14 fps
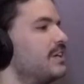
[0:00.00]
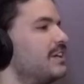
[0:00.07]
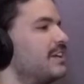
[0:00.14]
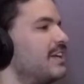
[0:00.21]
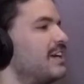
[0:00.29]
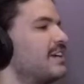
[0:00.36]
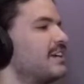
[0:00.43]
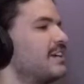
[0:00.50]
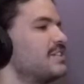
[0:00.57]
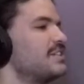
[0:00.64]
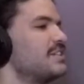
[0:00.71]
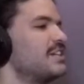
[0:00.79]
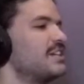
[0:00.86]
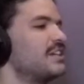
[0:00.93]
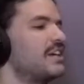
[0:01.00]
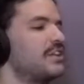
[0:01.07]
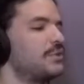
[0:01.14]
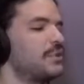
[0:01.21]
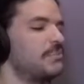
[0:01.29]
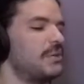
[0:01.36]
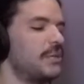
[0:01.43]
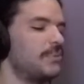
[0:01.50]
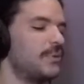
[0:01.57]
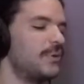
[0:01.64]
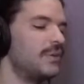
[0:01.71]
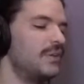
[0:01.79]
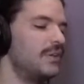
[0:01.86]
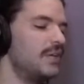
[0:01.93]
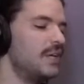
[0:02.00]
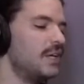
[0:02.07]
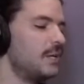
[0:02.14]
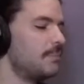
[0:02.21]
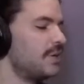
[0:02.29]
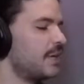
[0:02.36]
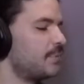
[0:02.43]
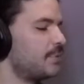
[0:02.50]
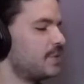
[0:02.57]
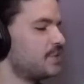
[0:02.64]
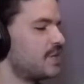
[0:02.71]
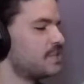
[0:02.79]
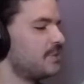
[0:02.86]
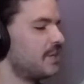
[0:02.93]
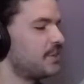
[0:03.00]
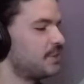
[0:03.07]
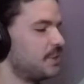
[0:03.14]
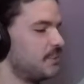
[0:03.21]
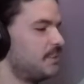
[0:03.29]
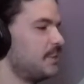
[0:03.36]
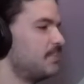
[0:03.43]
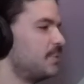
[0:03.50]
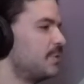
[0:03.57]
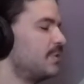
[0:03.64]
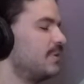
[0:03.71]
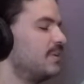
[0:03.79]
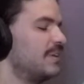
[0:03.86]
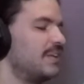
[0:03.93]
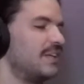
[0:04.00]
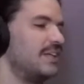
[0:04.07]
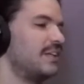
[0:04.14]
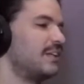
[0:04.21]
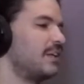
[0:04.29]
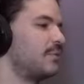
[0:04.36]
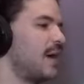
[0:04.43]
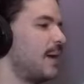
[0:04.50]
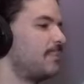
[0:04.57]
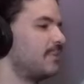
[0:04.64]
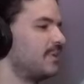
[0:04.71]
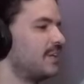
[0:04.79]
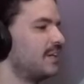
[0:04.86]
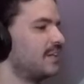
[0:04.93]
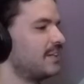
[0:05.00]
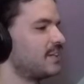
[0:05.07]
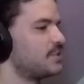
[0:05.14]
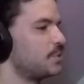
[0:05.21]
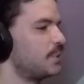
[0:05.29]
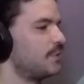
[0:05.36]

Like because he did like 3 people. But yeah, I'm pretty sure it has to be like 3 people, like rapidly, like sort of